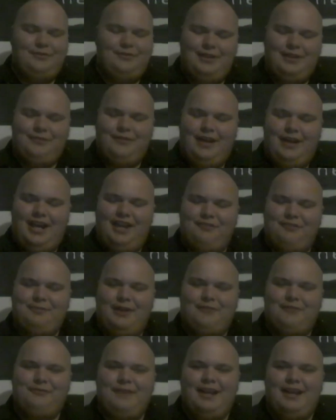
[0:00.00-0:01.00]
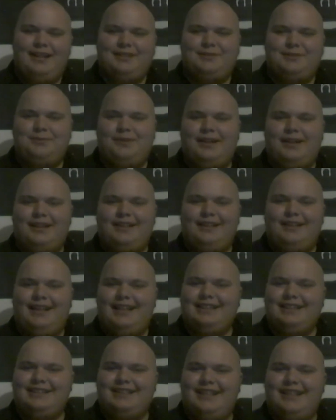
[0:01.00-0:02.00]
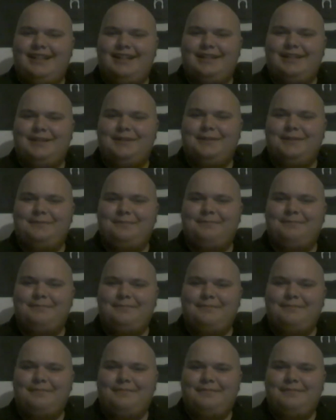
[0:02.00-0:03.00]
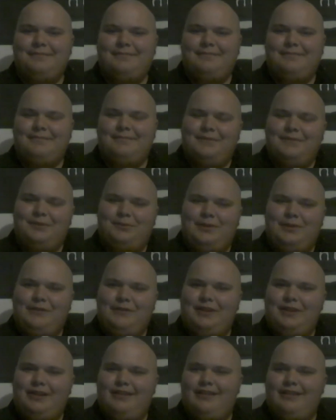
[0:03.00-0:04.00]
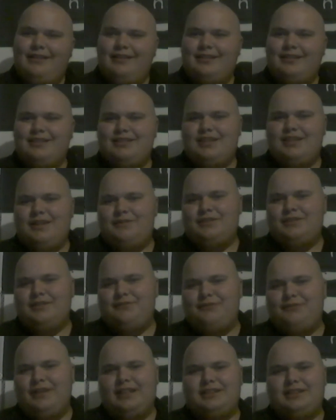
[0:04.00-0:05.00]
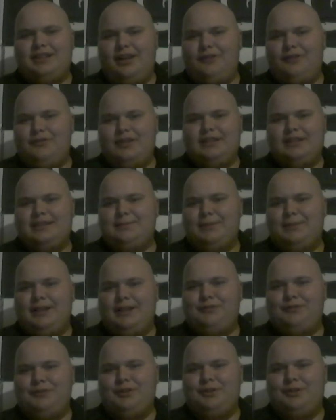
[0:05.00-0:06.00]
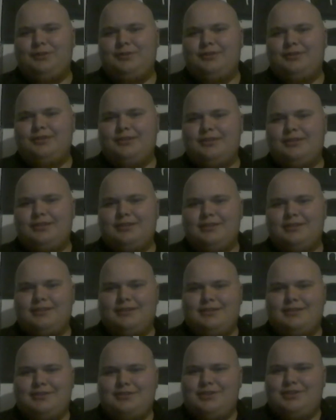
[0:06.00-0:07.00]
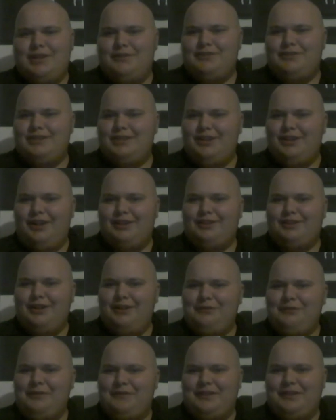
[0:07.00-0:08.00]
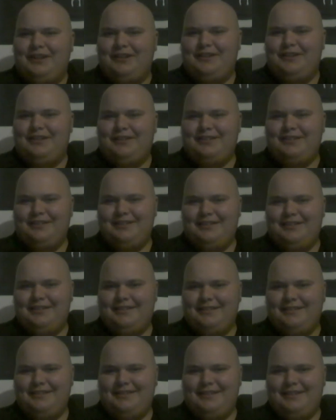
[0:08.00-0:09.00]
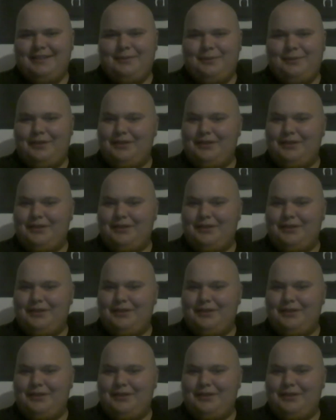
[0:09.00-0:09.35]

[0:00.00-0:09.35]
if I have my facts right, last time Riviera and Jefferson faced off in Springfield, Jefferson knocked off Riviera in one of